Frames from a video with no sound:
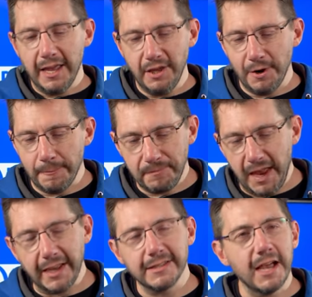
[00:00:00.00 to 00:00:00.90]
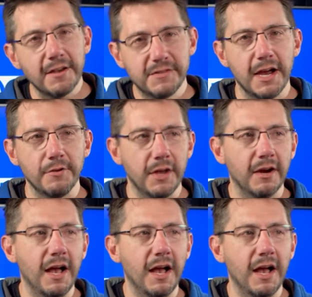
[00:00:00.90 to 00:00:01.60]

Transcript: uh, you know, I could dive down there.